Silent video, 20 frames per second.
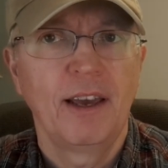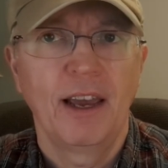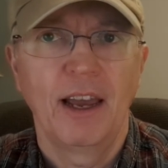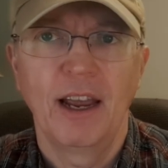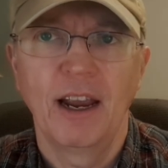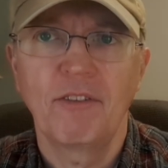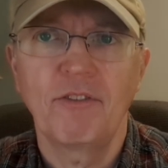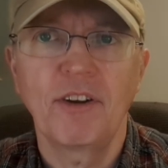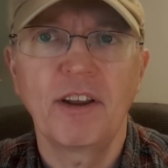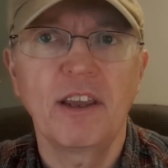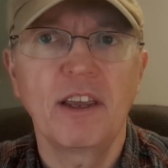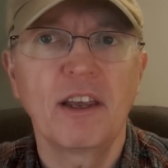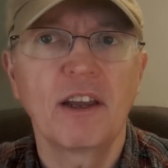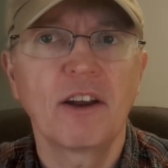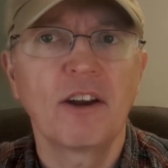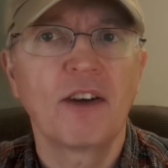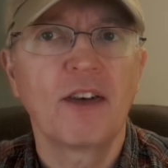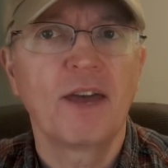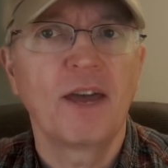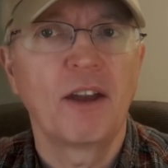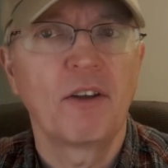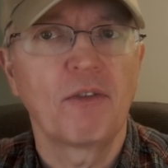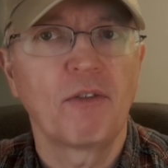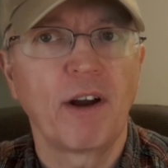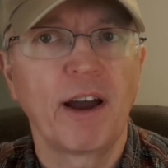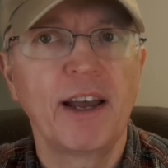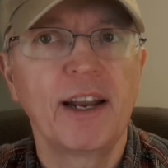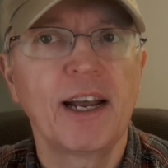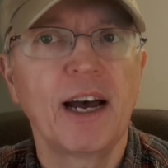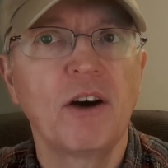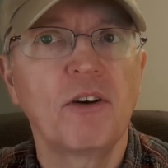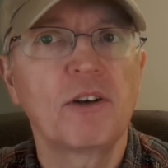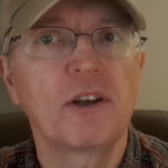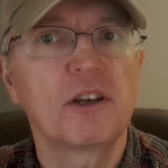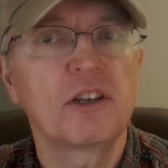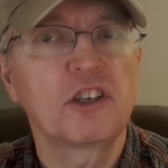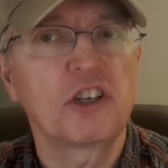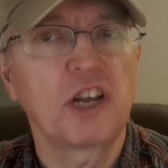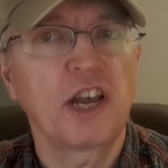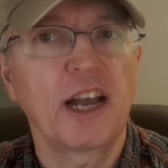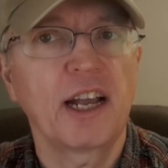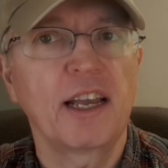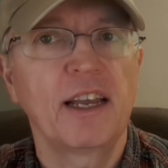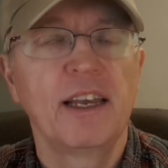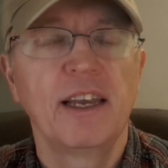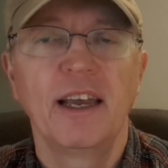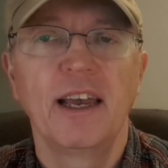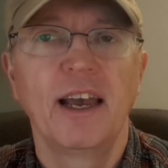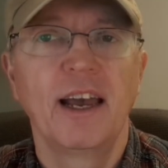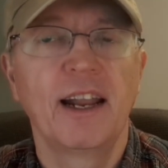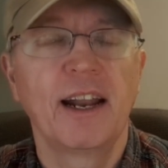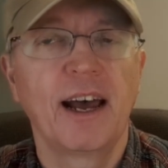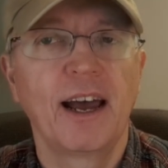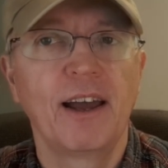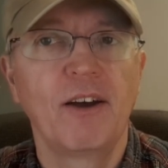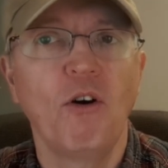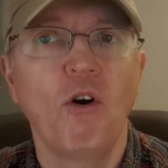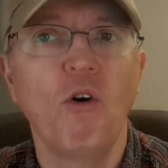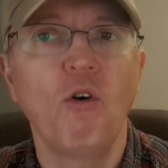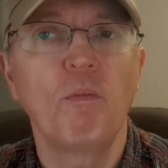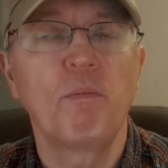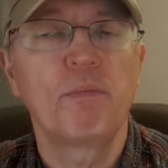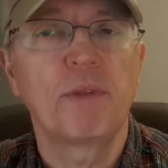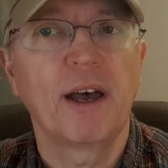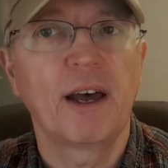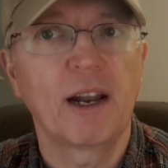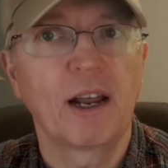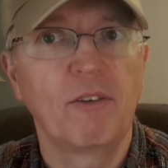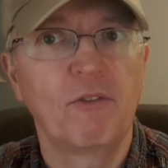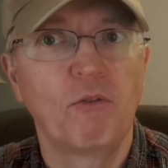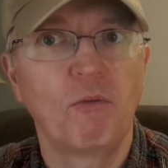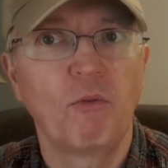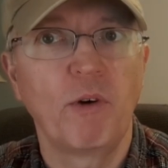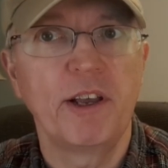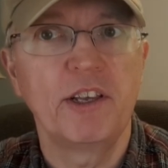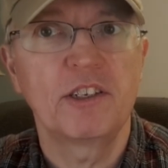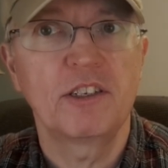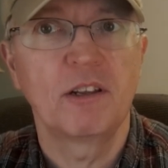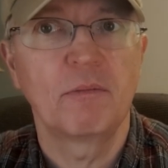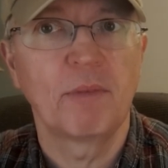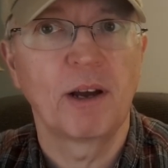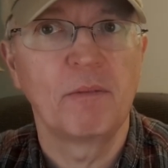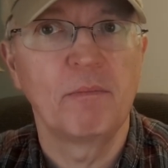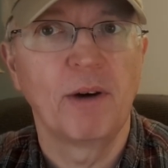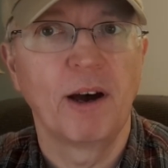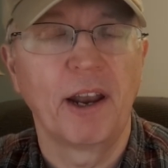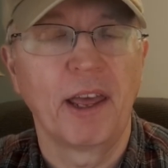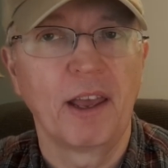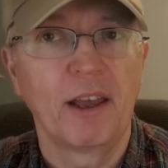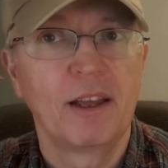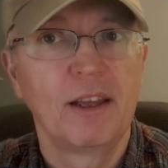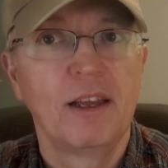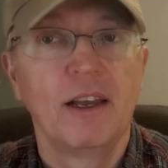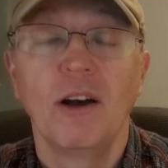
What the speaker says: Every year I write out a check and I hope that I've wasted my money.